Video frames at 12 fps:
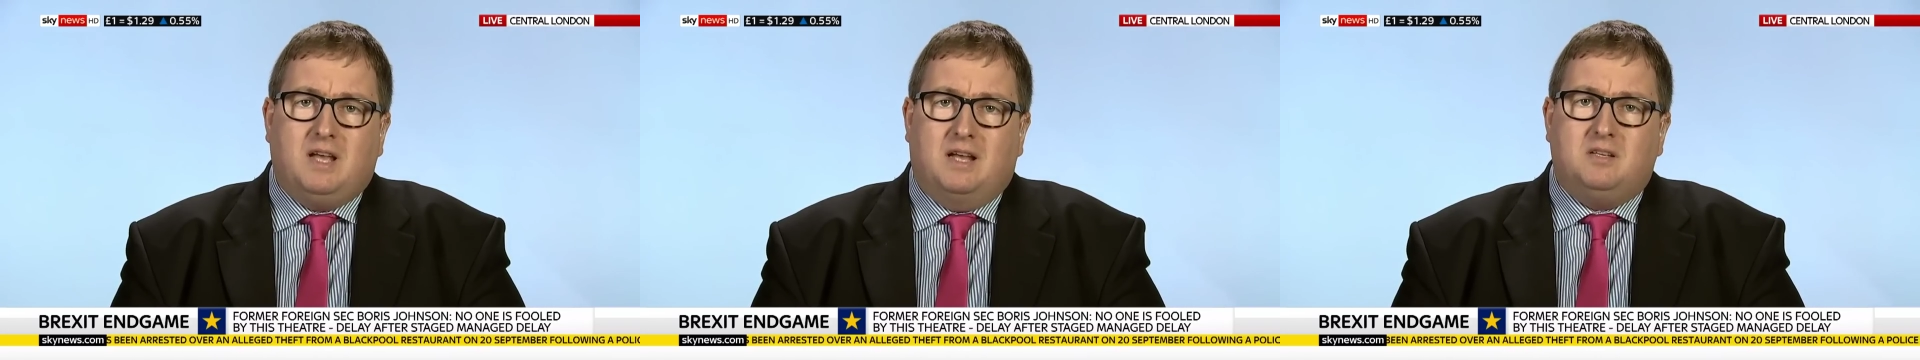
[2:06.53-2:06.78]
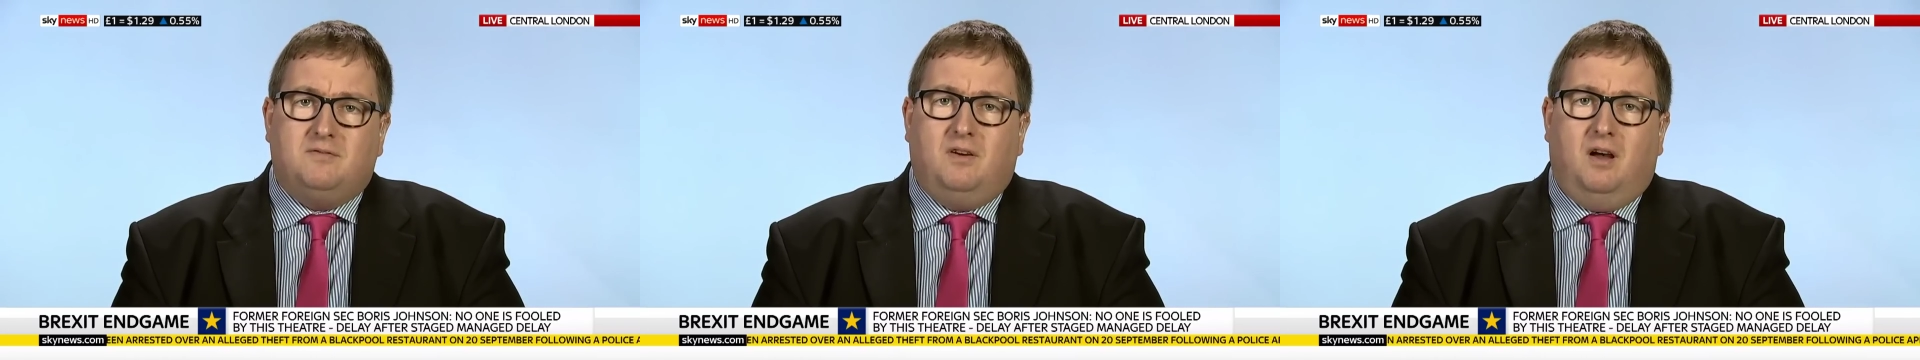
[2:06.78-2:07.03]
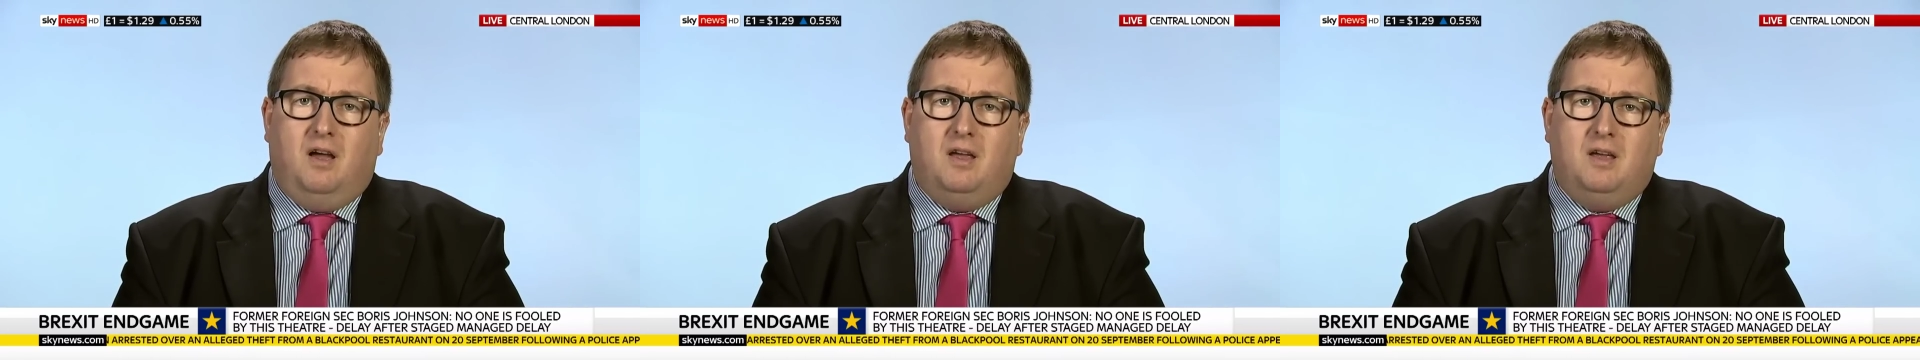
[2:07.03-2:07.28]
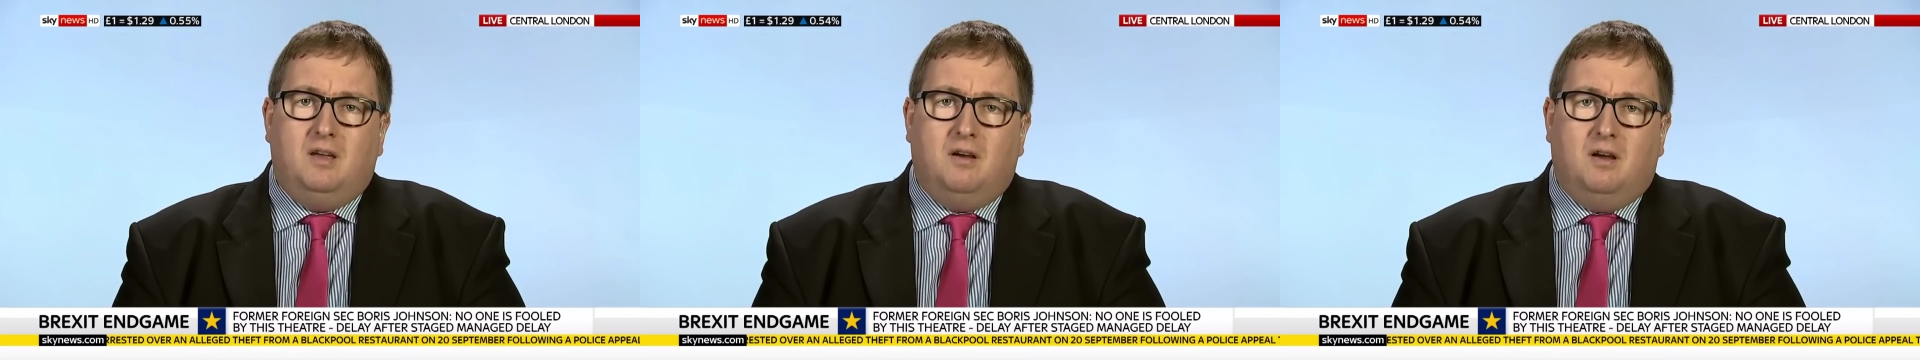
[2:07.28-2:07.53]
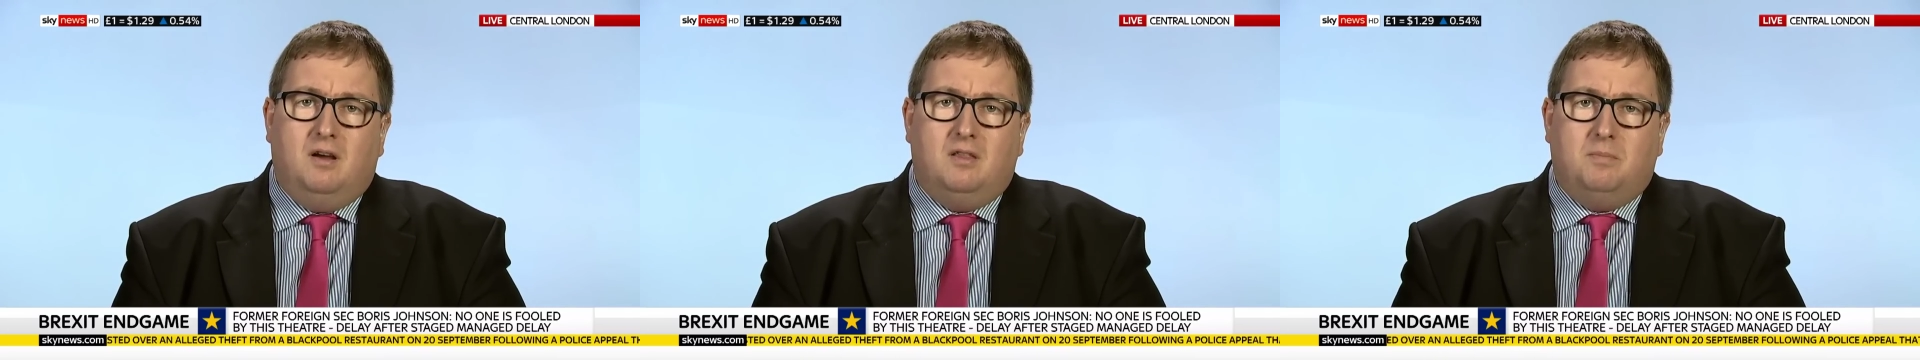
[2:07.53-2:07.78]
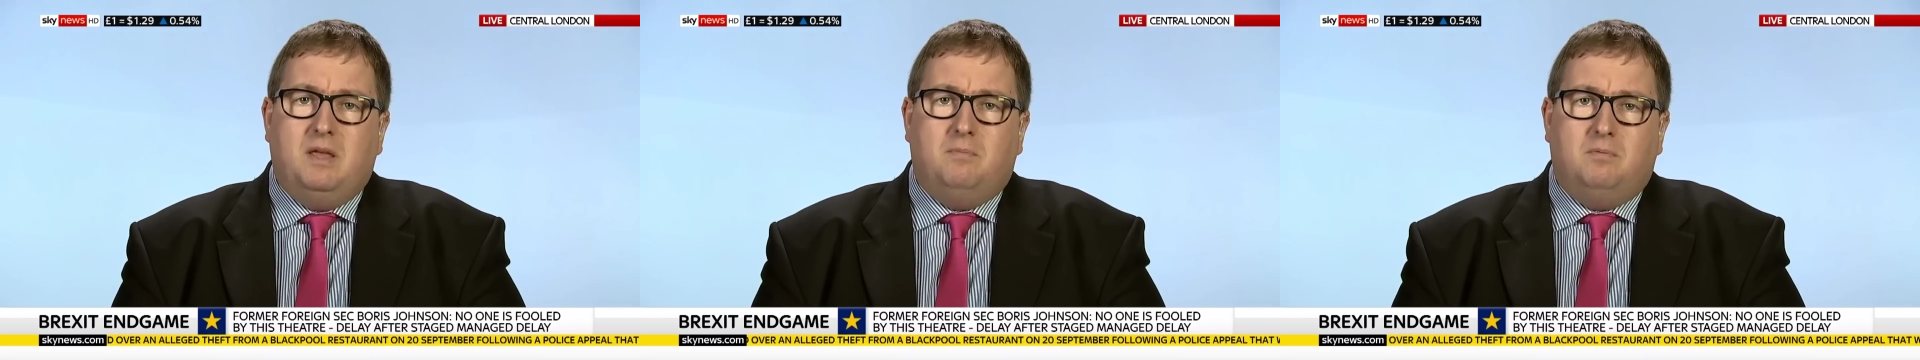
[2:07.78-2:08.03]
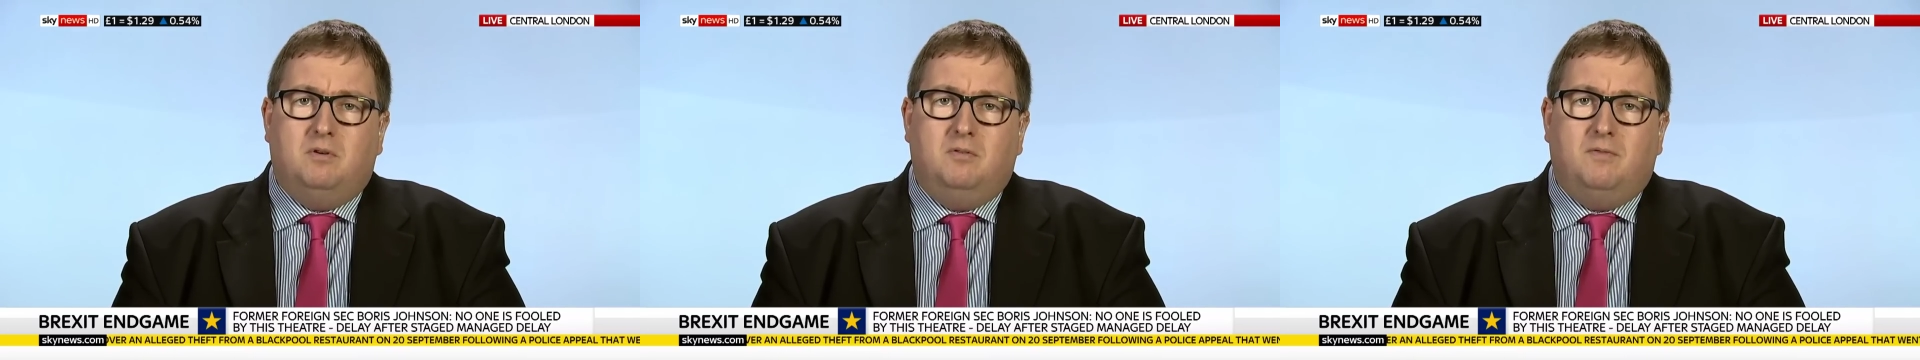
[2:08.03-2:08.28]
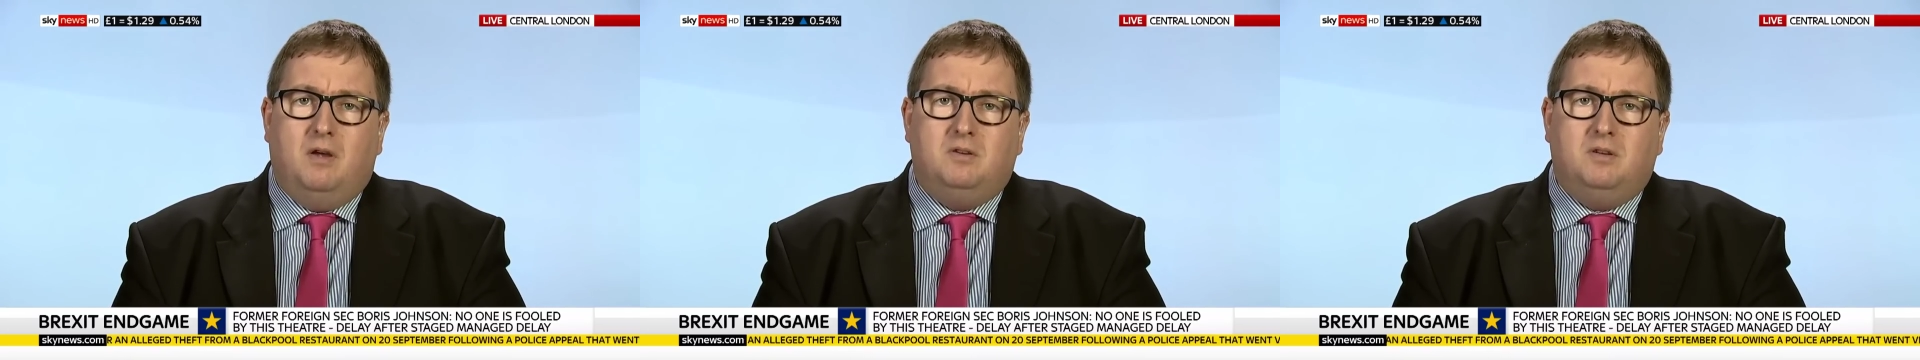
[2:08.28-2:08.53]
satisfy uh, the people
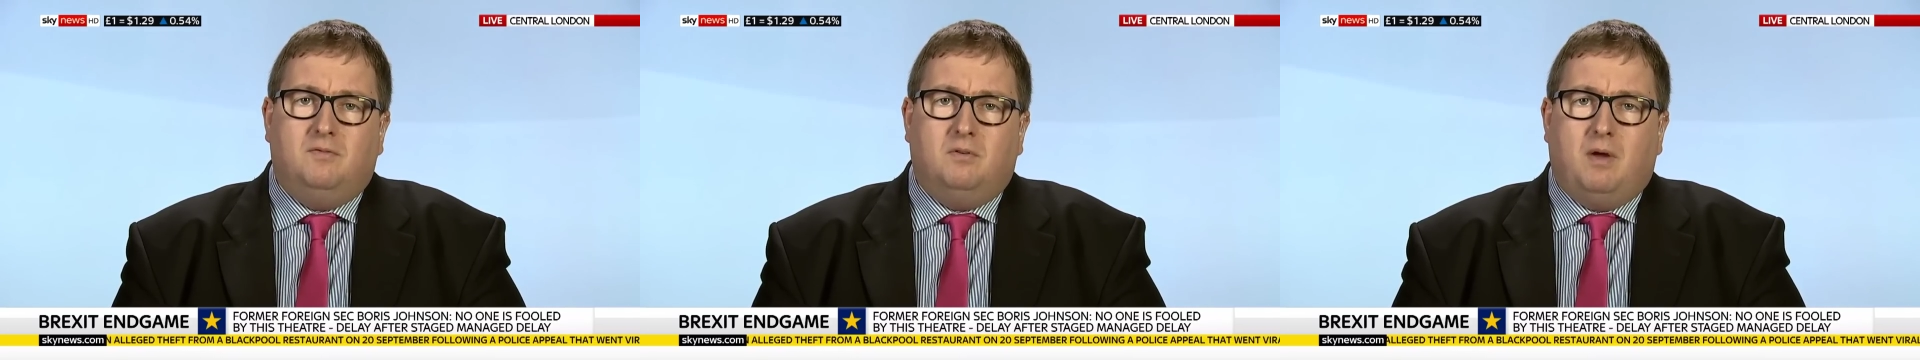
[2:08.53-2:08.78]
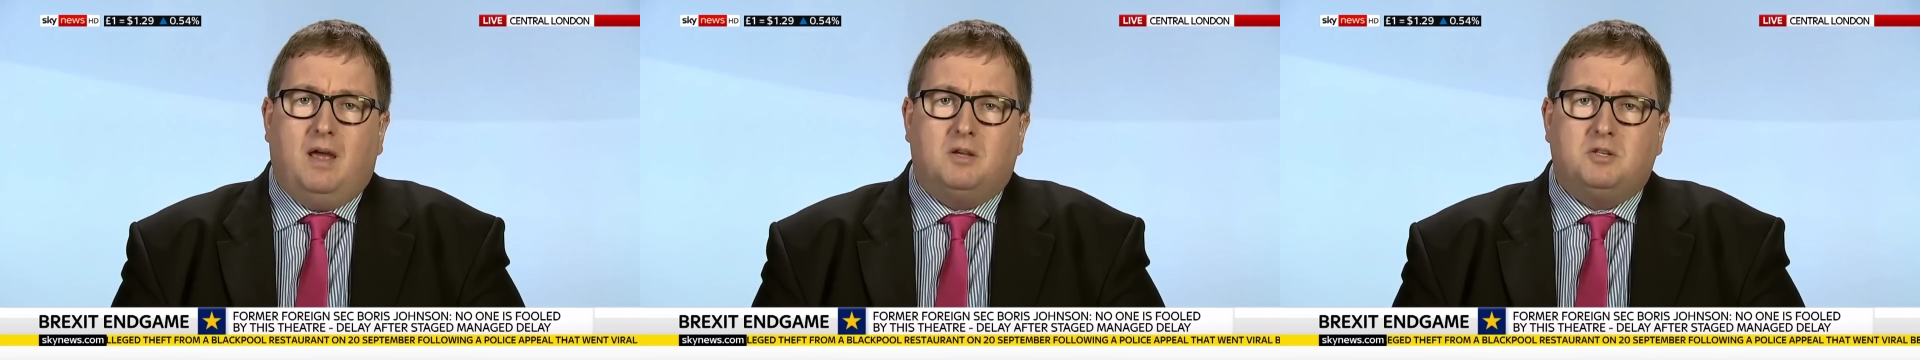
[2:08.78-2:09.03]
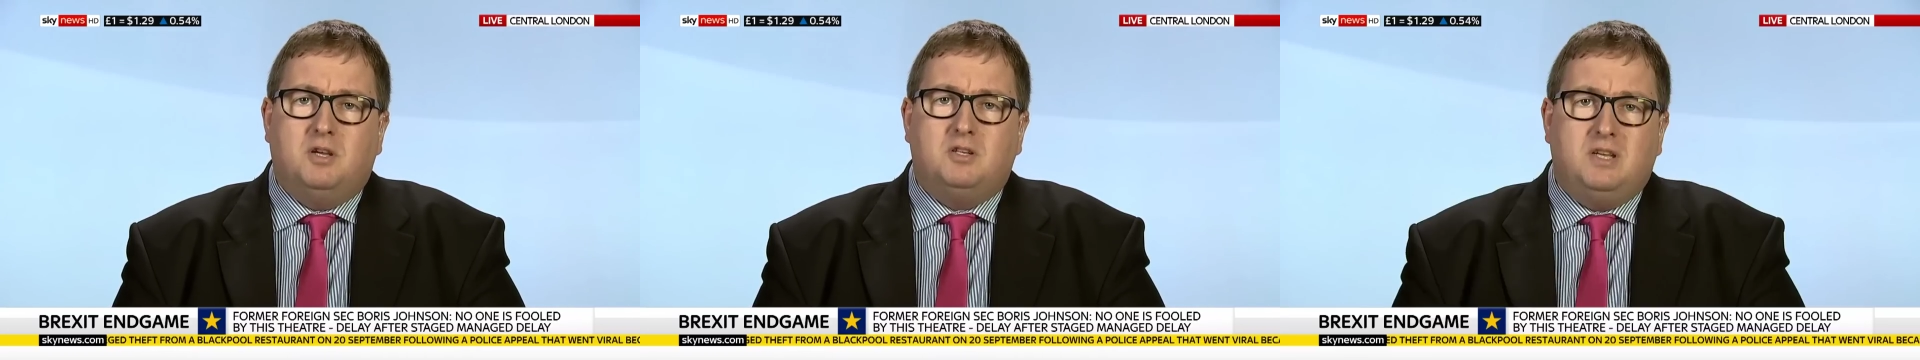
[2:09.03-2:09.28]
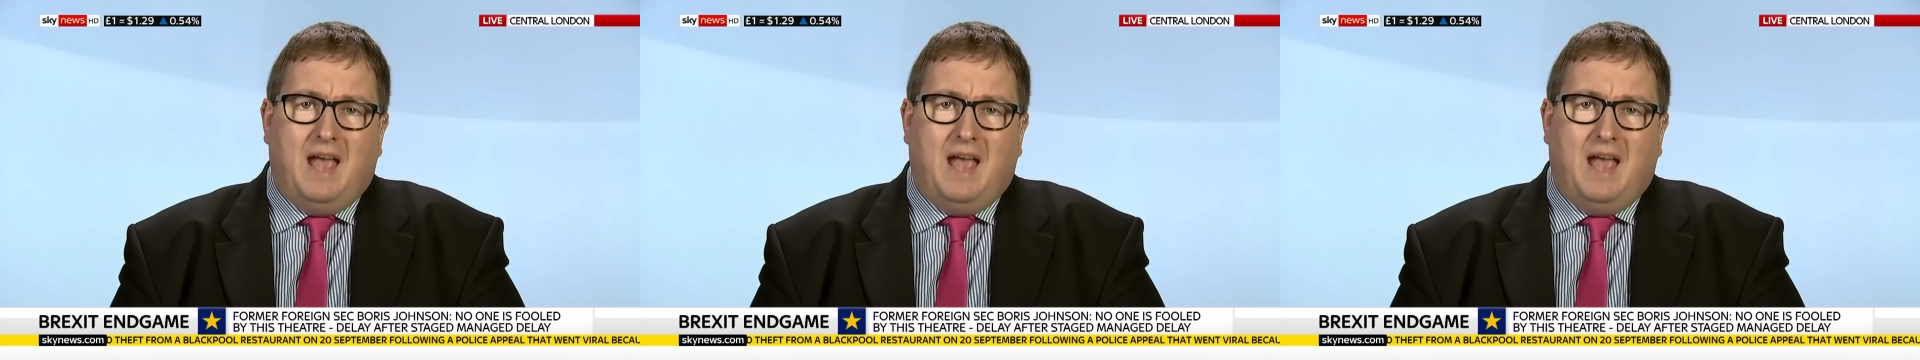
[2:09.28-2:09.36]
who voted for Brexit.